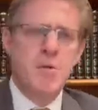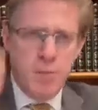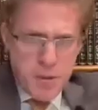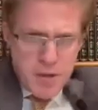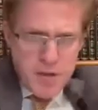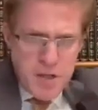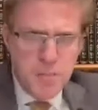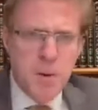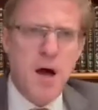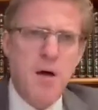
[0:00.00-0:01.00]
put on the
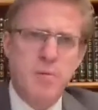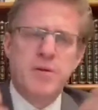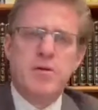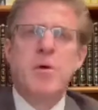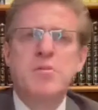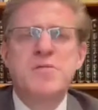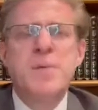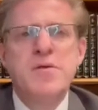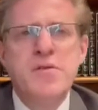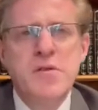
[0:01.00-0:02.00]
kippah, we do what we're
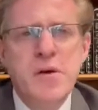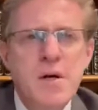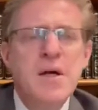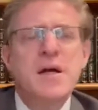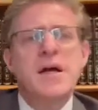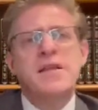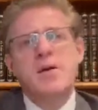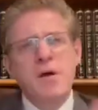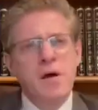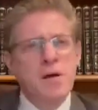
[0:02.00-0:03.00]
supposed to do. And then
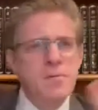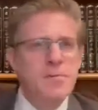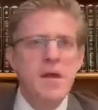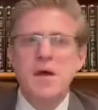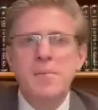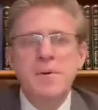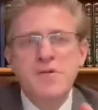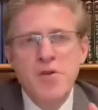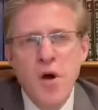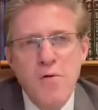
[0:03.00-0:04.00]
we go, but
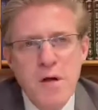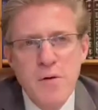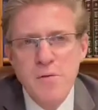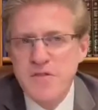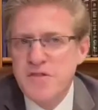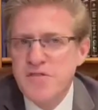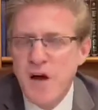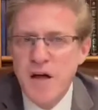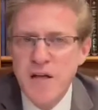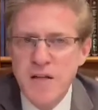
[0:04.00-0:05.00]
Torah was
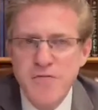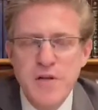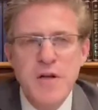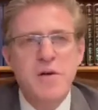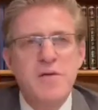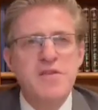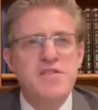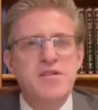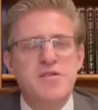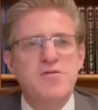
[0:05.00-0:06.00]
designed, if you look at all the
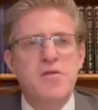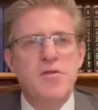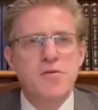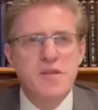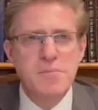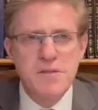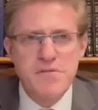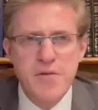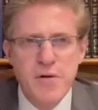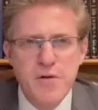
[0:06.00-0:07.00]
613
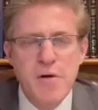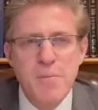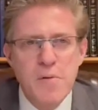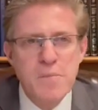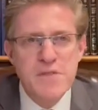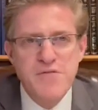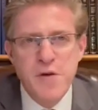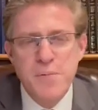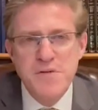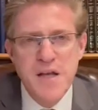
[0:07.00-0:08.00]
mitzvot, there are more
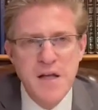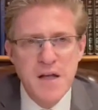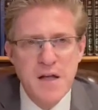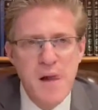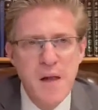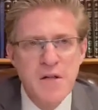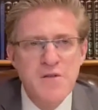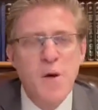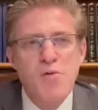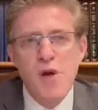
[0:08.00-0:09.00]
mitzvot pertaining
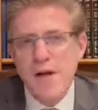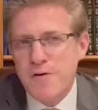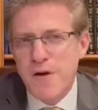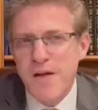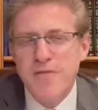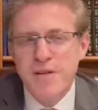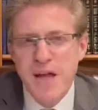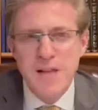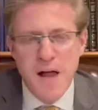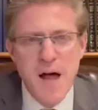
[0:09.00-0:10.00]
to our regular
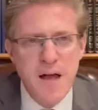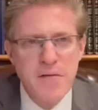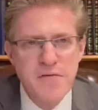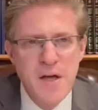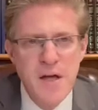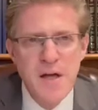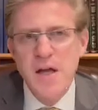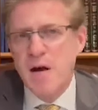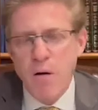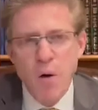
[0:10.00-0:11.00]
everyday lives,
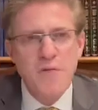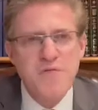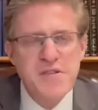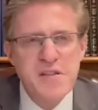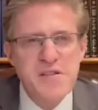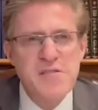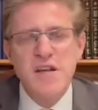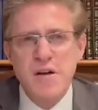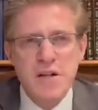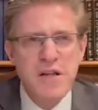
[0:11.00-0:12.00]
in our offices, in
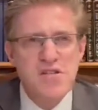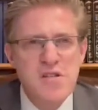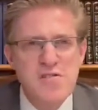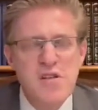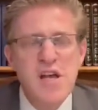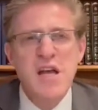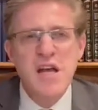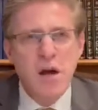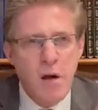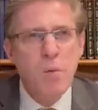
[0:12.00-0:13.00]
our kitchens,
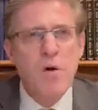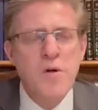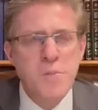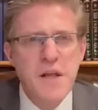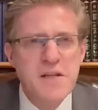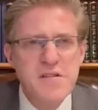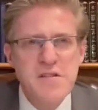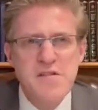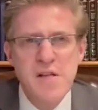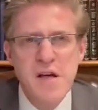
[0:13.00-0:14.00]
in our
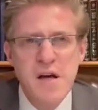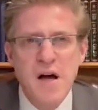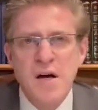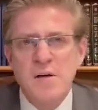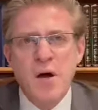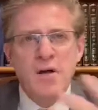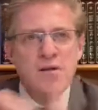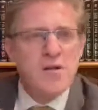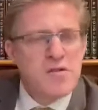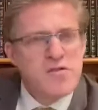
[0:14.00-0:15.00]
workplaces uh, on,
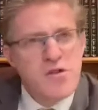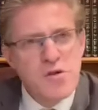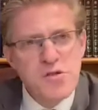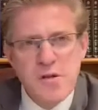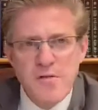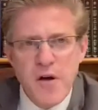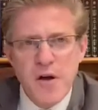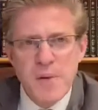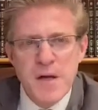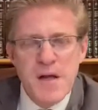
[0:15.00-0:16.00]
in our social
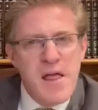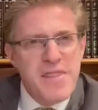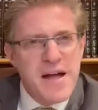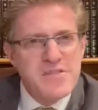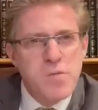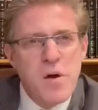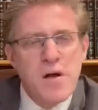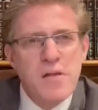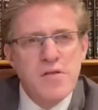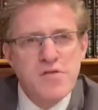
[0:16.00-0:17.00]
environment, that's
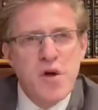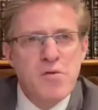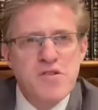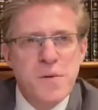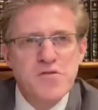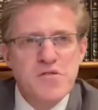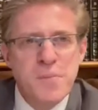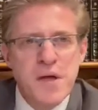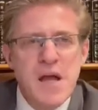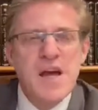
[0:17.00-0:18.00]
where the Torah is supposed to
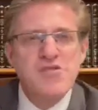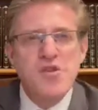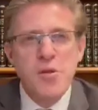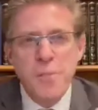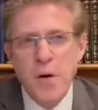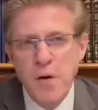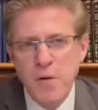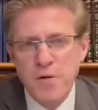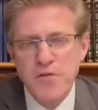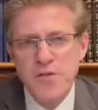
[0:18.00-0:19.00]
be. So the
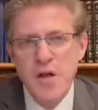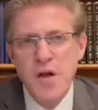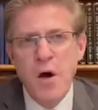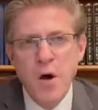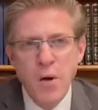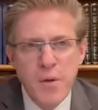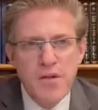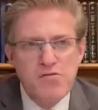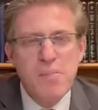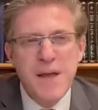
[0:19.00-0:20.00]
poles
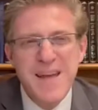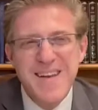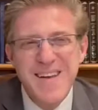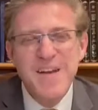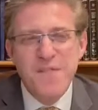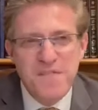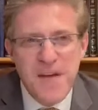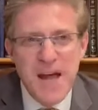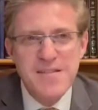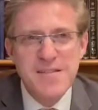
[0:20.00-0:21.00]
always remaining
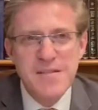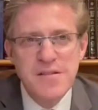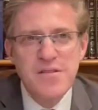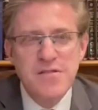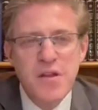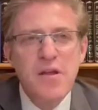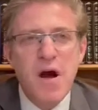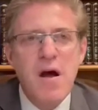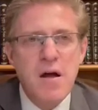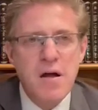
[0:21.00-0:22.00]
fastened to the
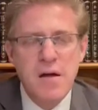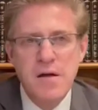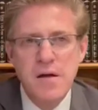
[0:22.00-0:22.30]
ark